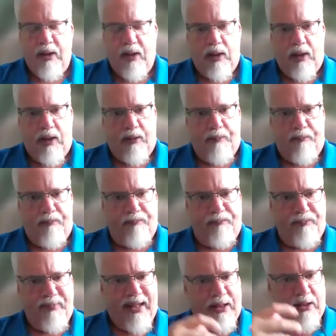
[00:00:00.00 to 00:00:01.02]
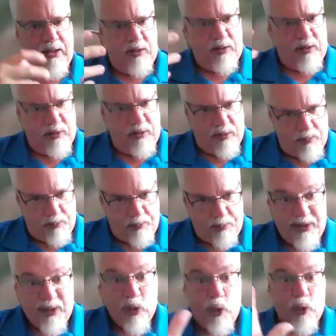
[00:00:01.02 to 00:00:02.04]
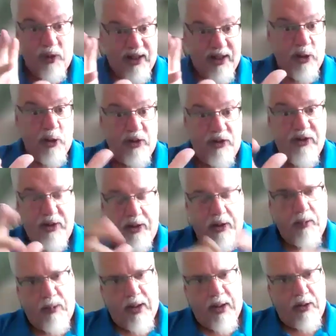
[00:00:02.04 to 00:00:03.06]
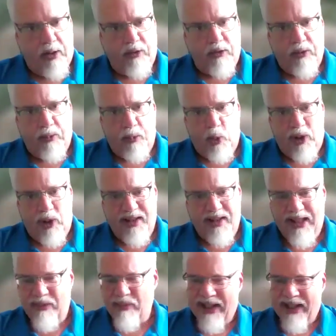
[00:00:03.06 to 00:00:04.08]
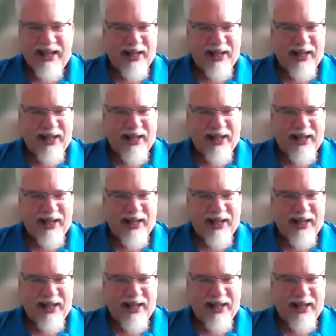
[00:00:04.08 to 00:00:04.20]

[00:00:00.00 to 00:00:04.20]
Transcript: and build a good team that can support. Even